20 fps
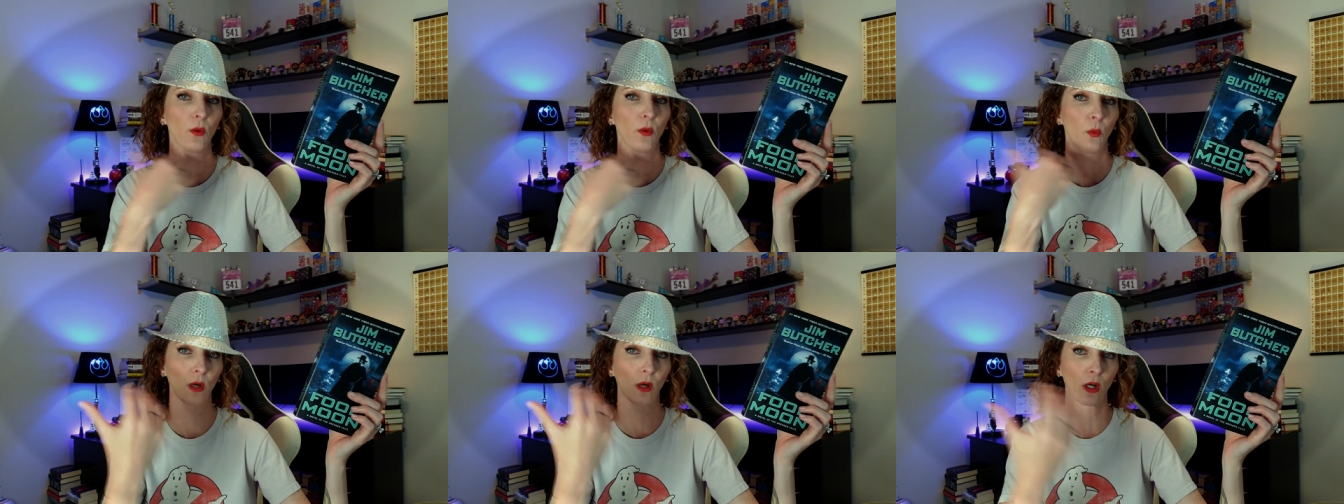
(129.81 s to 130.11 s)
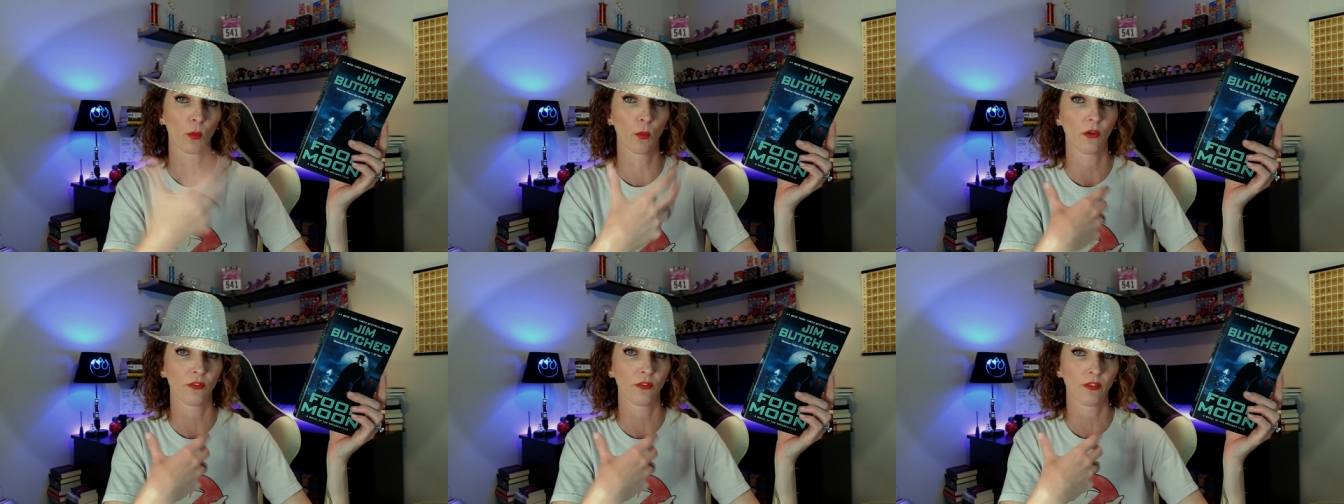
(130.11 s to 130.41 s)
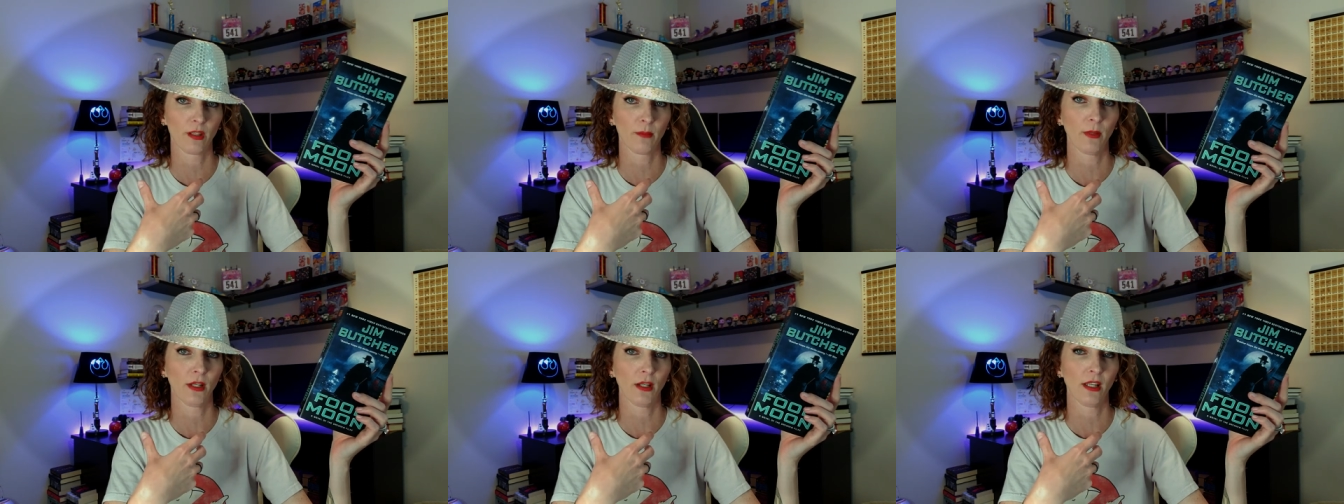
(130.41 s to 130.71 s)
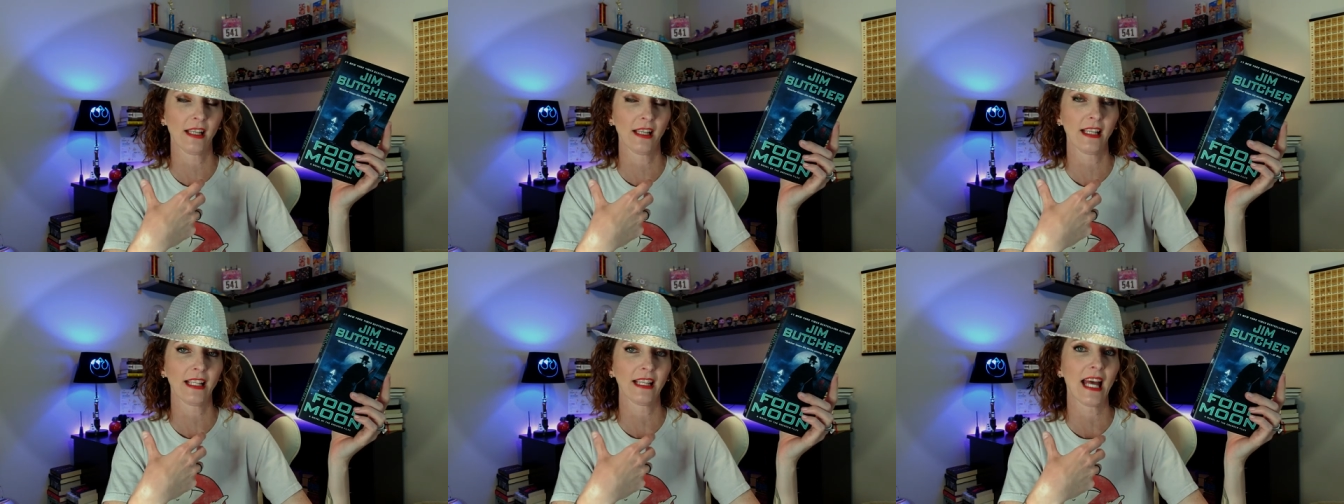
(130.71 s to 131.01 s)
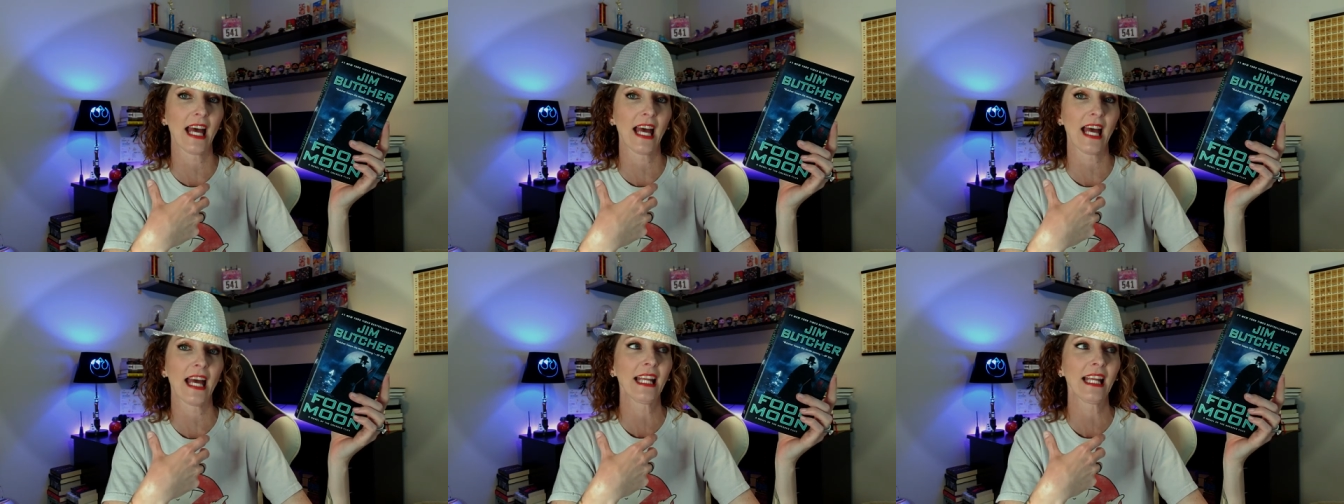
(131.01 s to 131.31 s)
the werewolf
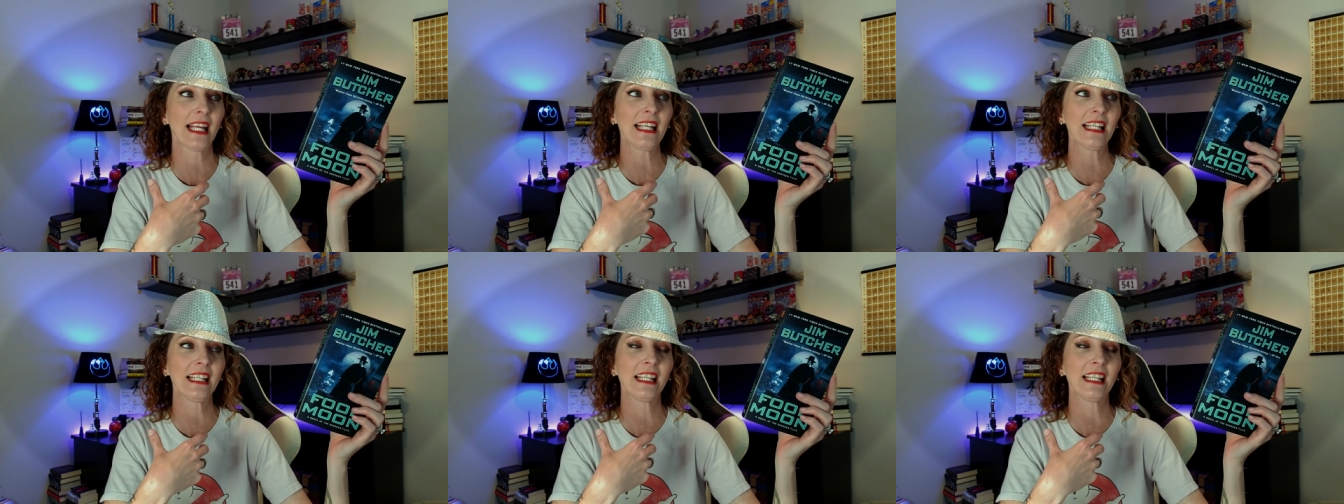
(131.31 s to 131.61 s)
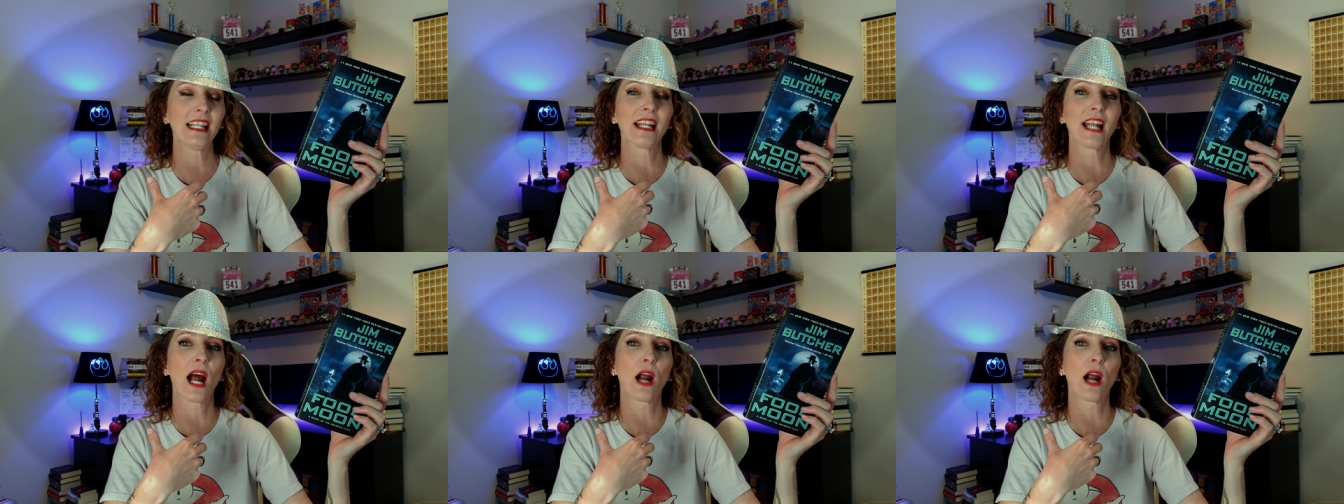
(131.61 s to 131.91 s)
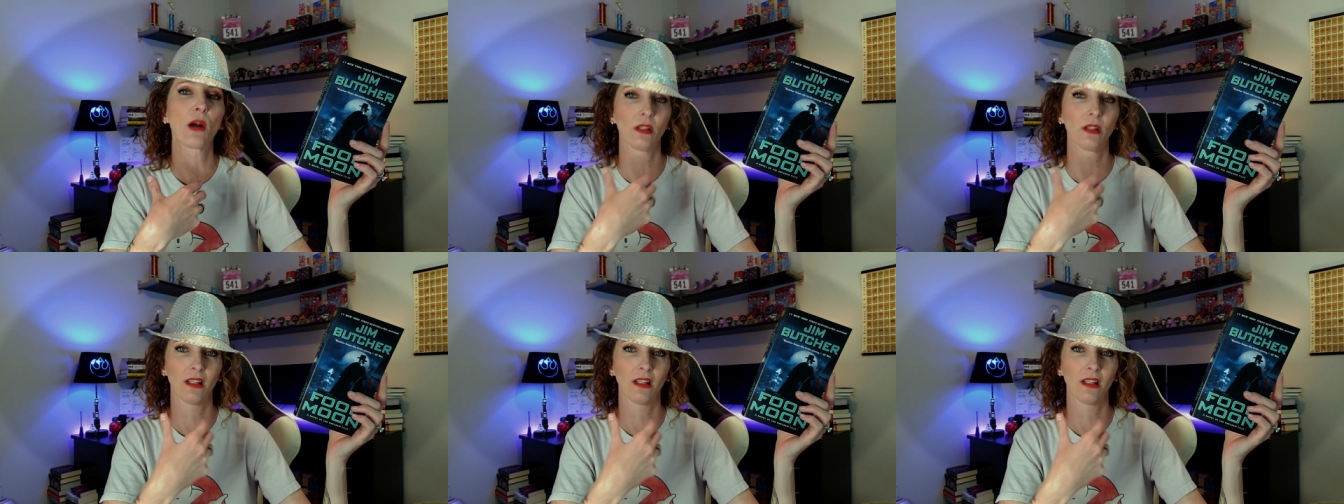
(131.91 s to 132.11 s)
community that he did not